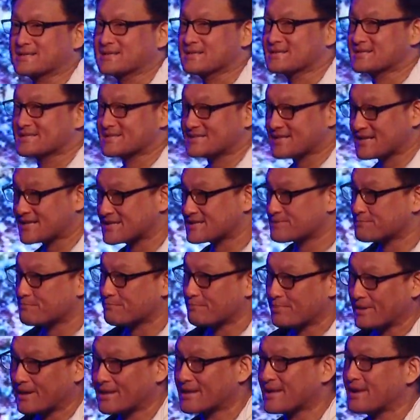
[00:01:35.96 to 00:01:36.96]
6
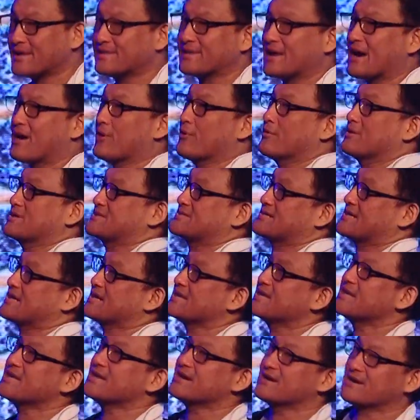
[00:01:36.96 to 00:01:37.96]
billion hours a
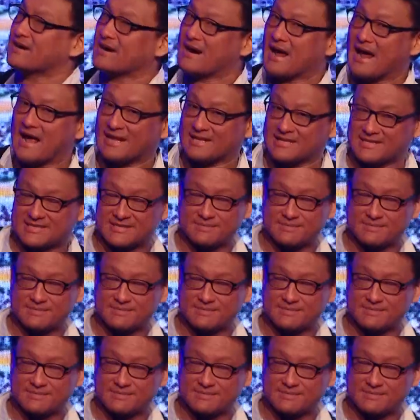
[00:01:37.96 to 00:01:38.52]
year at its